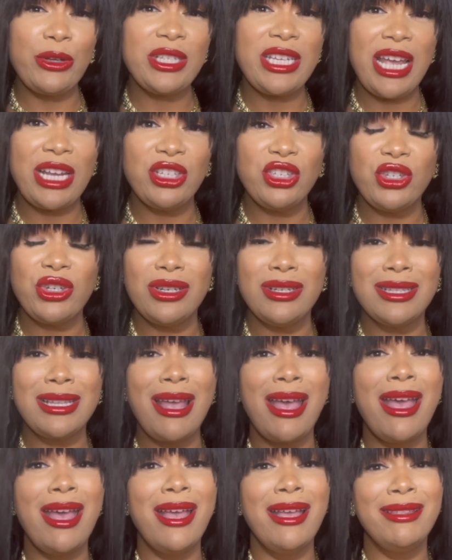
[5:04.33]
textures.
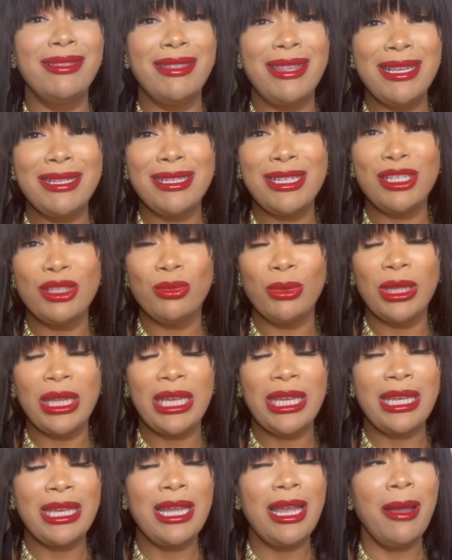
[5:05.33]
This is really
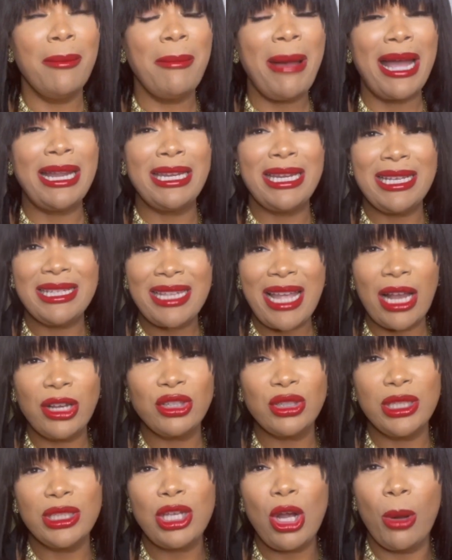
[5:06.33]
good. My niece
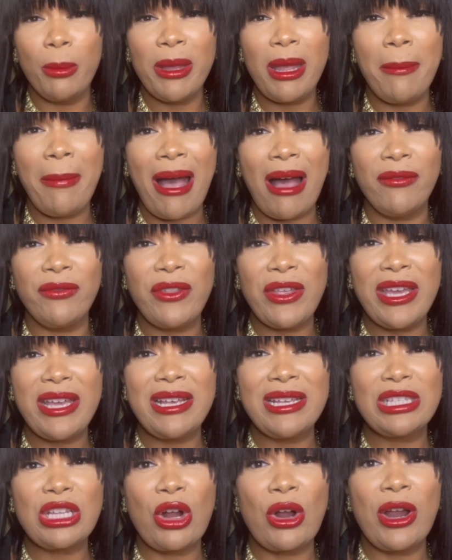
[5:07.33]
actually told me about
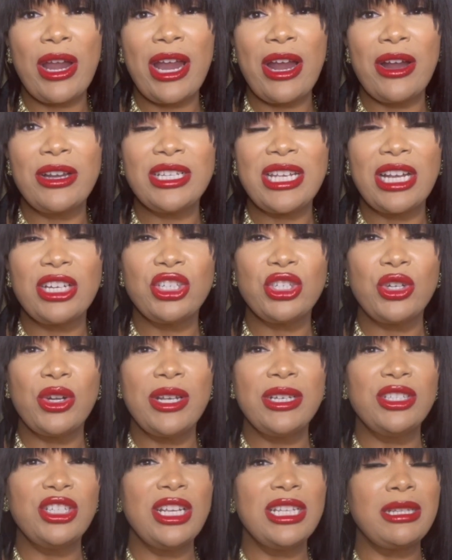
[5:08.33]
this. Her hair
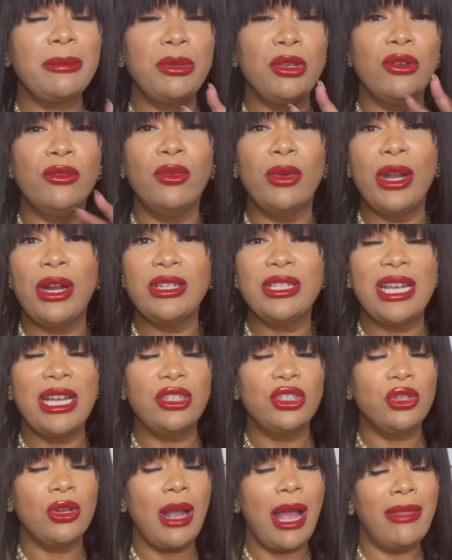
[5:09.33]
texture, she has a beautiful hair
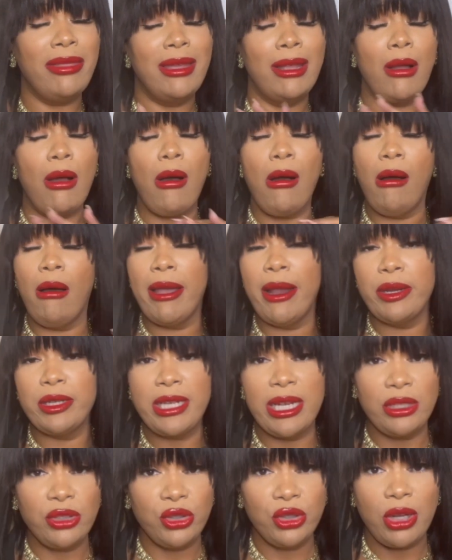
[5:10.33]
texture. I think all hair
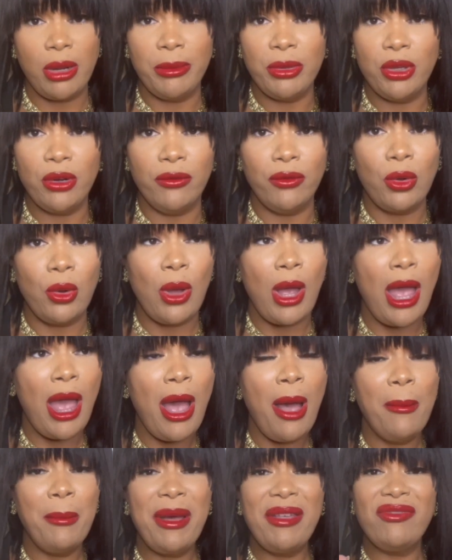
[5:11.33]
textures are beautiful,
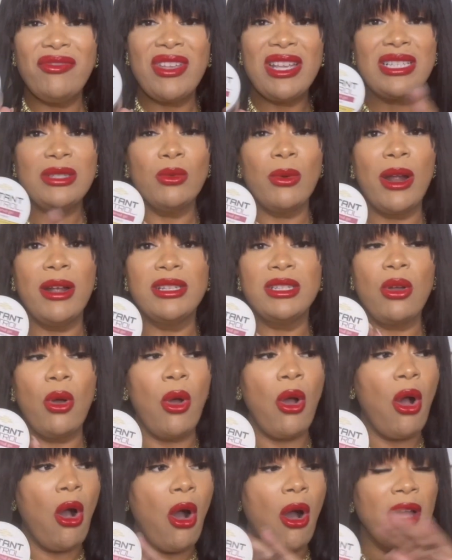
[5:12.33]
but this works
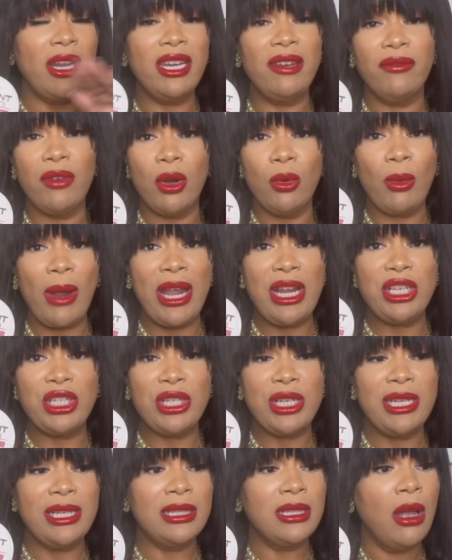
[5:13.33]
on all different
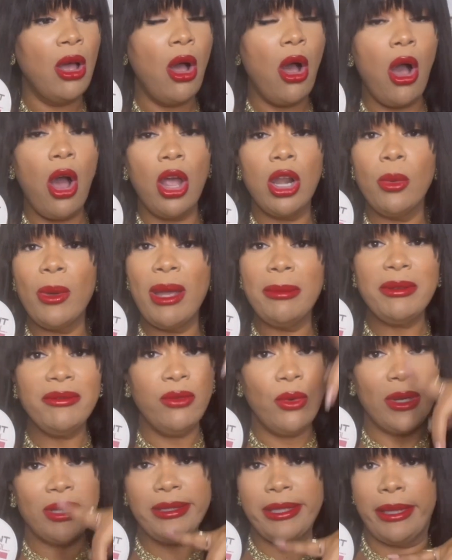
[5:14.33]
ranges, all the way up to
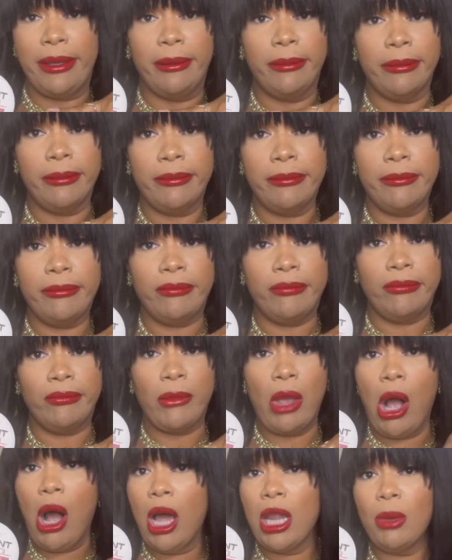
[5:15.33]
4C,
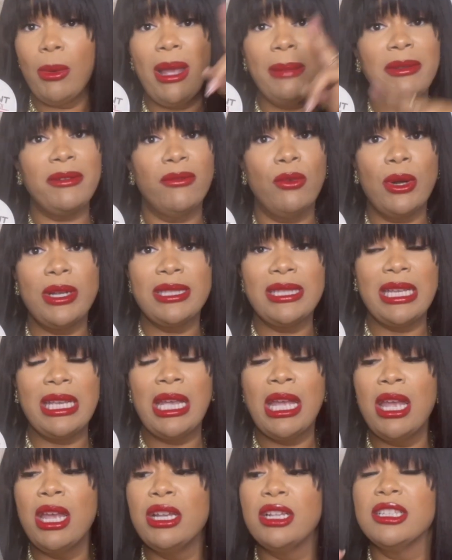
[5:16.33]
all the way up to 4C.
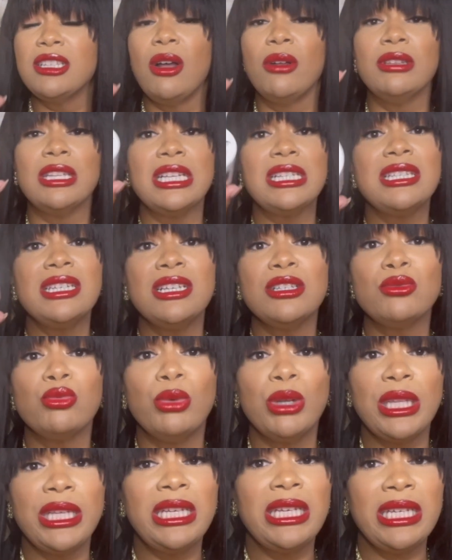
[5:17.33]
So this is
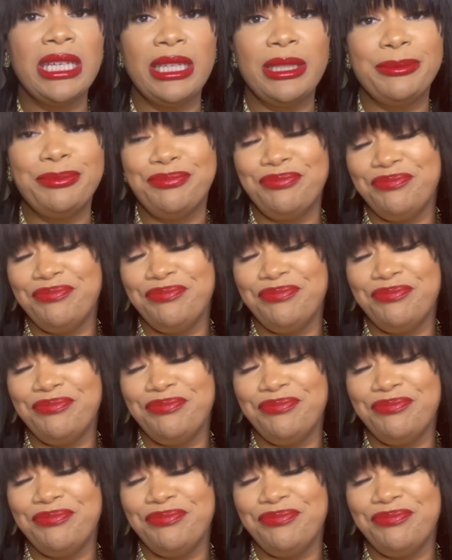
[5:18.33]
really good.